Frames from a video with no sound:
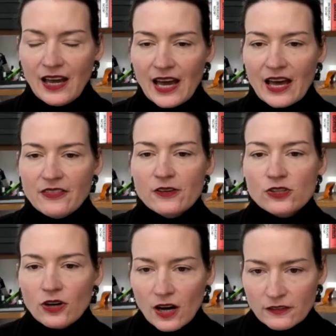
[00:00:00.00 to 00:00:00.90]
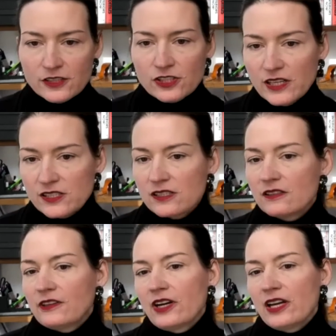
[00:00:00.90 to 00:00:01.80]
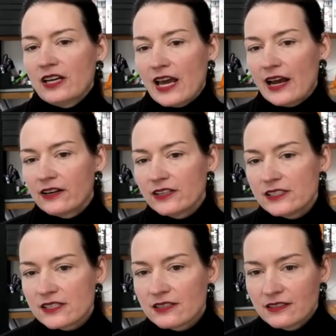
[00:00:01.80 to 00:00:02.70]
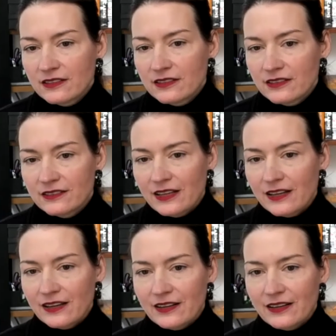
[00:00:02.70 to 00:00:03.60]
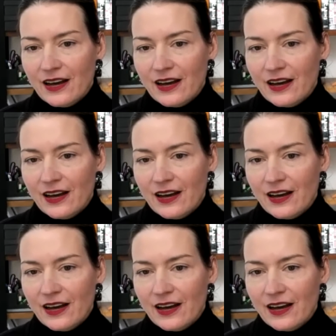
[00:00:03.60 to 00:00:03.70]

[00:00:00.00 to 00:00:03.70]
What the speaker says: and those are often traits that are very inherent in